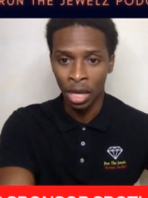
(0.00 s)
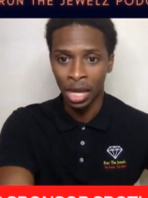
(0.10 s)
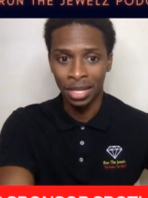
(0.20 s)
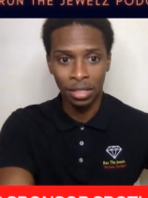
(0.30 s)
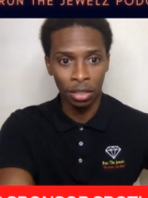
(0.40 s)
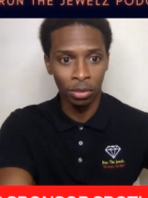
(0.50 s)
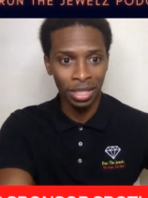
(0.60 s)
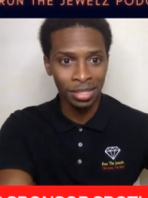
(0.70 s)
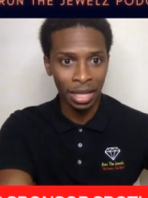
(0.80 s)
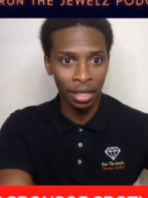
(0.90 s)
And so
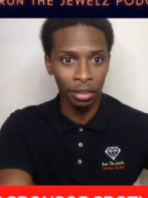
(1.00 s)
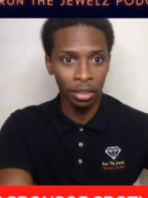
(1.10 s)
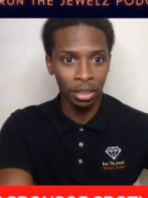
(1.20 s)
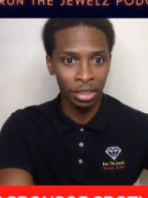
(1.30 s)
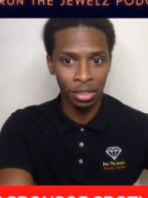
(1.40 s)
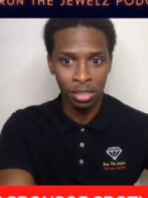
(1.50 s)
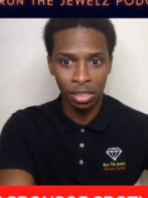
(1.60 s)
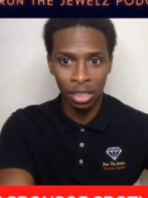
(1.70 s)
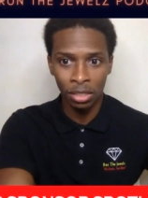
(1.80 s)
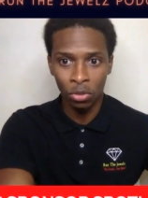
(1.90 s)
let's take a look and
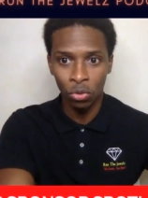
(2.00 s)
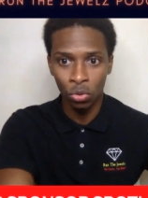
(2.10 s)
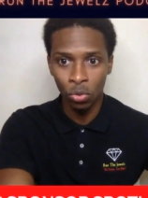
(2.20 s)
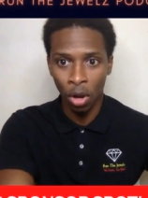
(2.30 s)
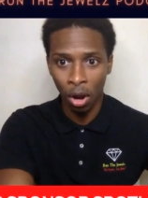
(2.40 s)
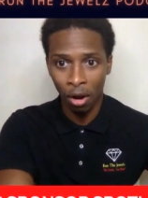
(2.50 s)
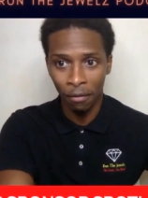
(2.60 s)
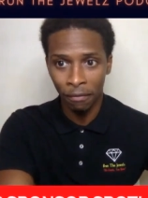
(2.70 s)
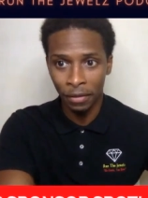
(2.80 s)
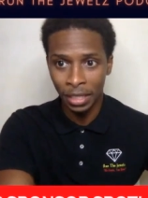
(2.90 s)
see who
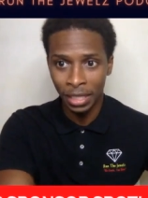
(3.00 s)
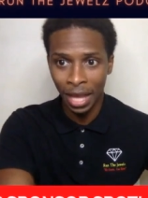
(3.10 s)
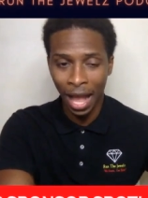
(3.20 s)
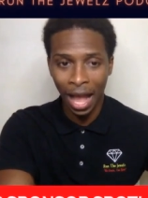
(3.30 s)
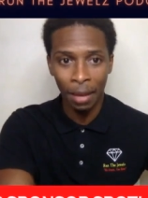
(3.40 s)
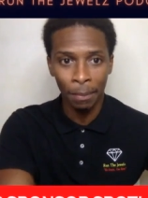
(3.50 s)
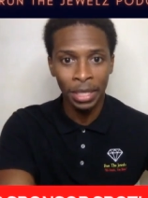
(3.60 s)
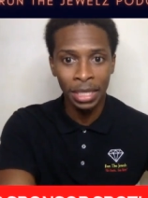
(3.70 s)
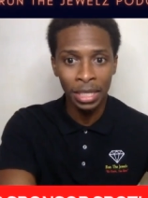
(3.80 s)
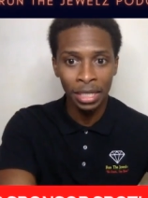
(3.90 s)
our
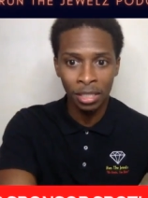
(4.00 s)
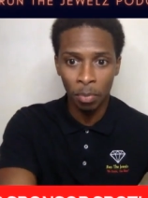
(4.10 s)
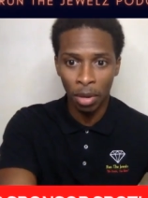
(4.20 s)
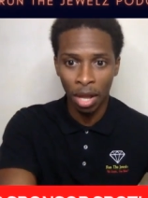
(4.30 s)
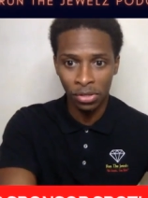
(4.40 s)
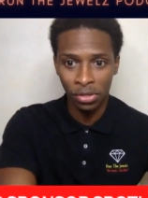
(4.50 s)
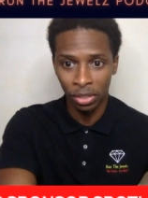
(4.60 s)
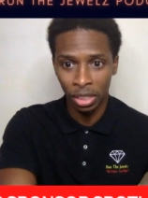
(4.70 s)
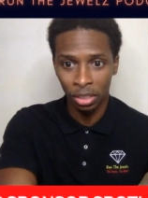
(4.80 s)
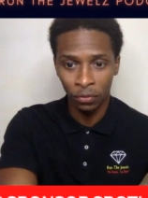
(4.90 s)
VIP
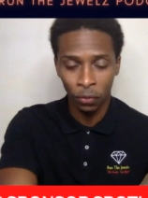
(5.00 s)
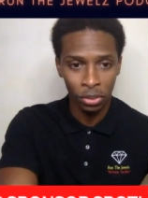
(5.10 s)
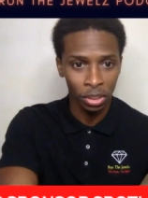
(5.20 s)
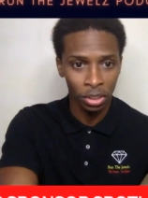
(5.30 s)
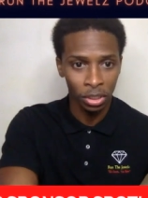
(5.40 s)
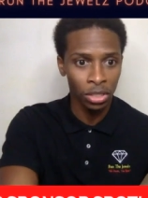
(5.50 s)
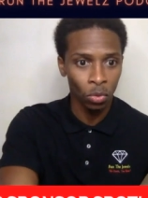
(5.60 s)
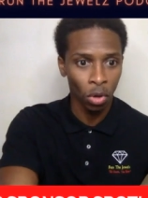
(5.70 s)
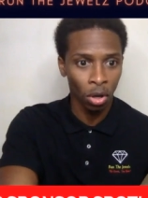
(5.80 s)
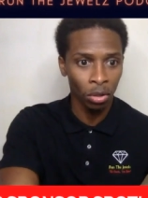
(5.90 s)
sponsor is for today,
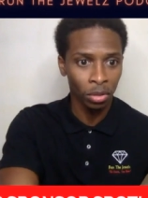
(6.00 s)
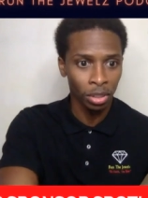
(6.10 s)
you all.